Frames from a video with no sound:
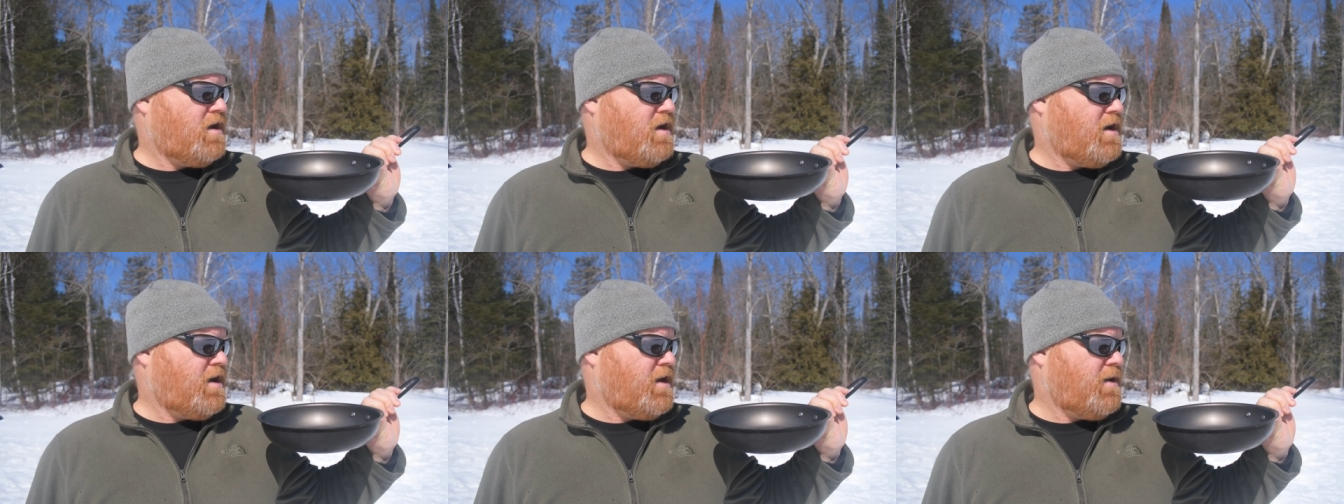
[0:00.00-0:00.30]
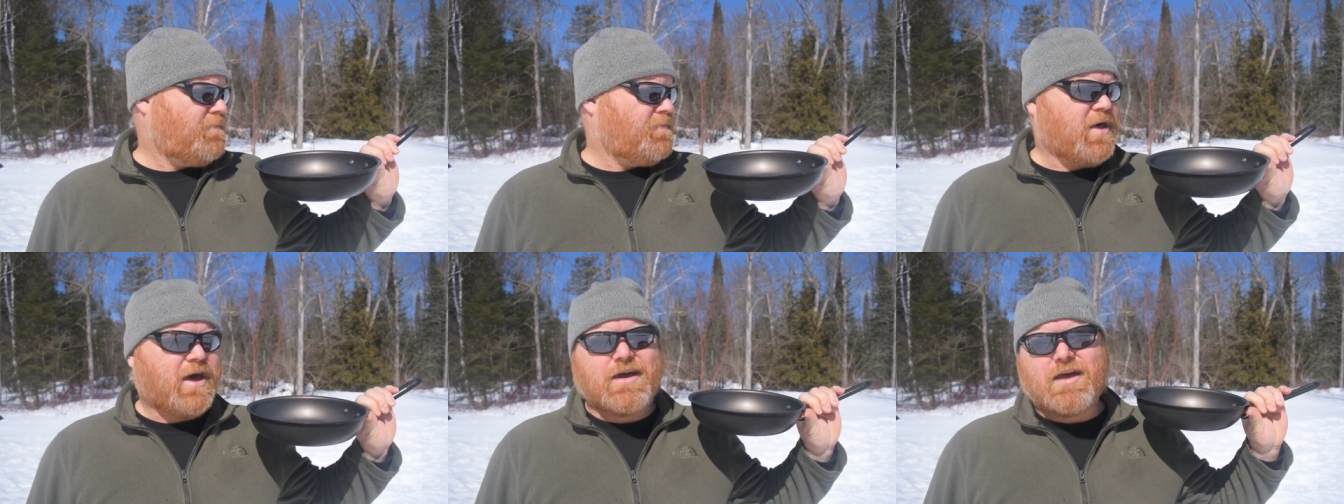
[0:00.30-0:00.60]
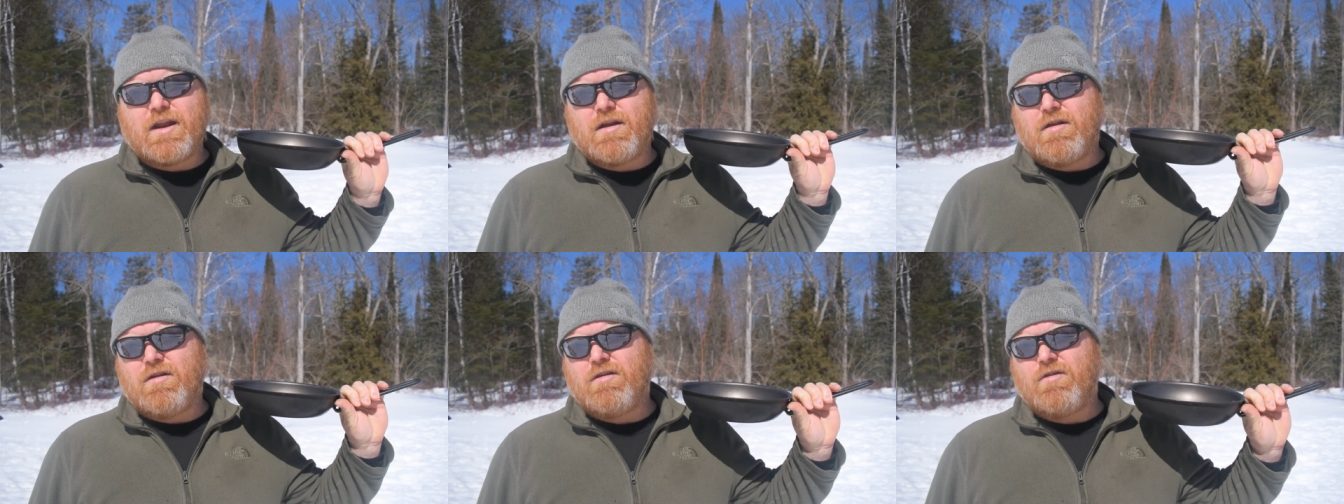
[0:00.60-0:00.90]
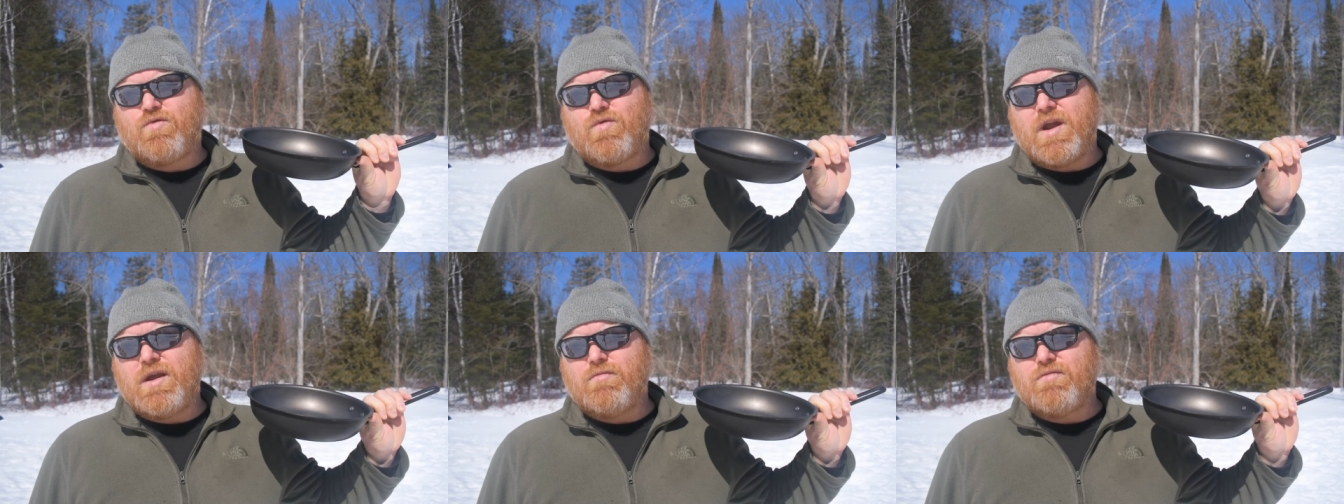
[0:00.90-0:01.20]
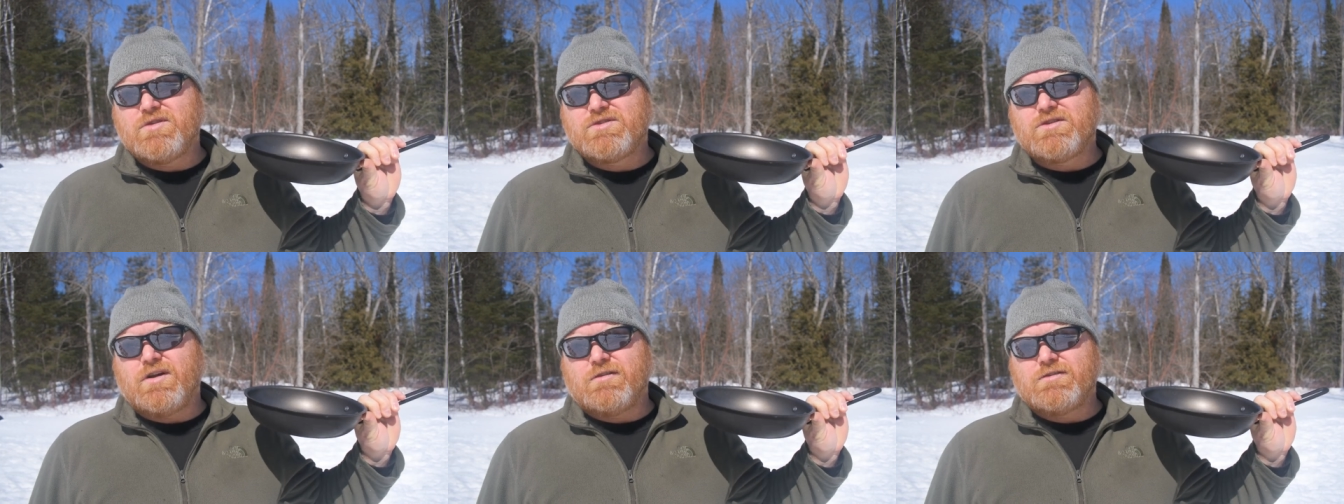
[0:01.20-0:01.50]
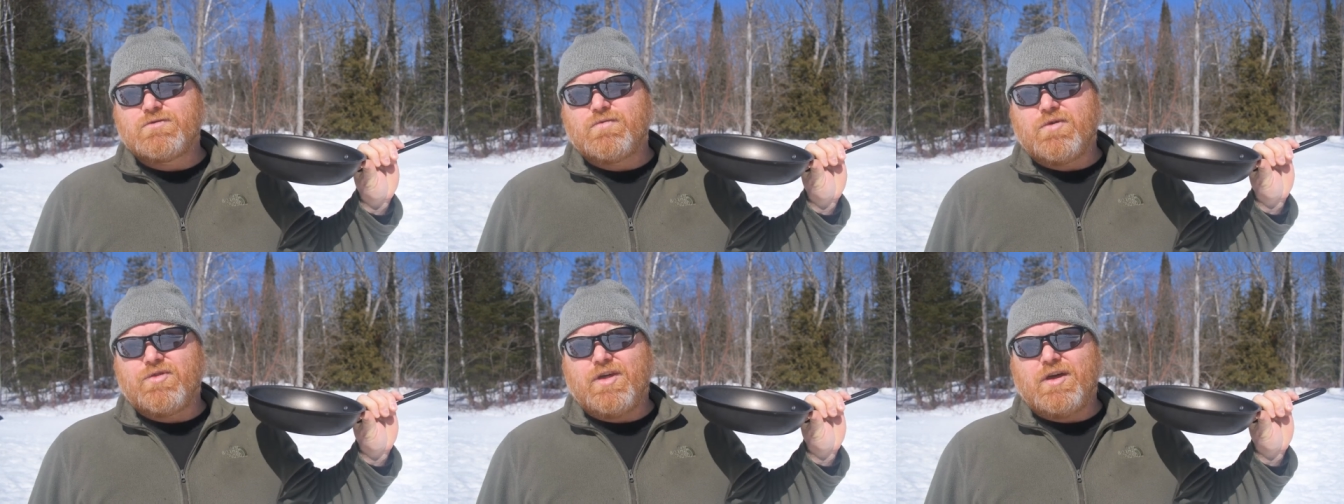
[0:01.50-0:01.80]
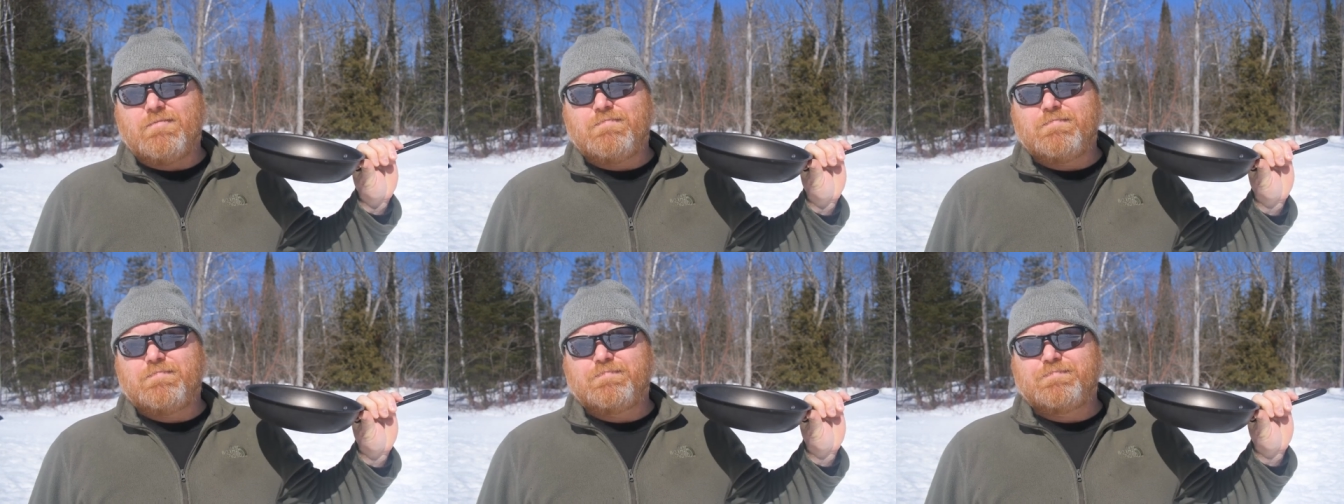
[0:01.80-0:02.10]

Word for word: I get great results with it.